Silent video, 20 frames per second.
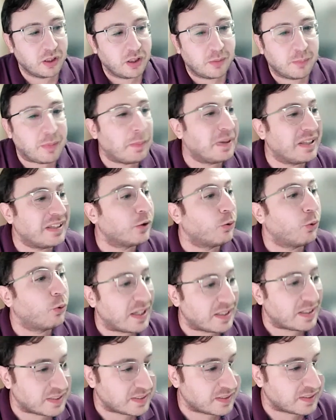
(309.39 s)
maybe in the
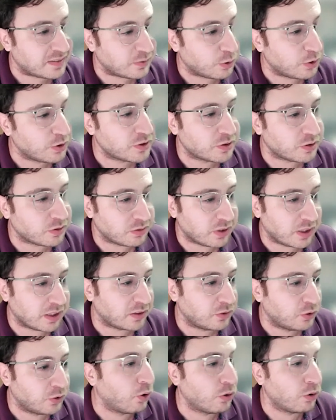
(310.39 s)
West also,
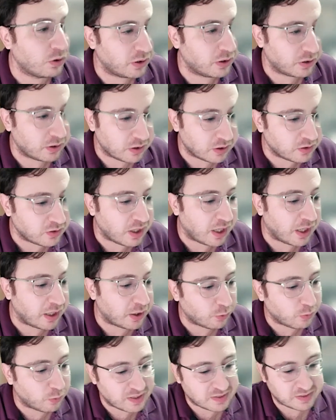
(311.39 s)
like totally in the entire
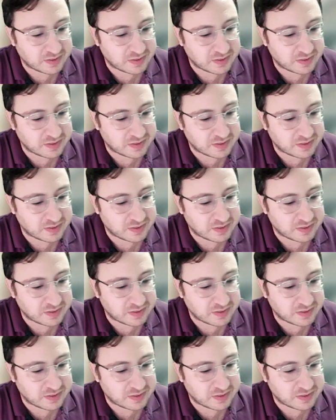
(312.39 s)
West,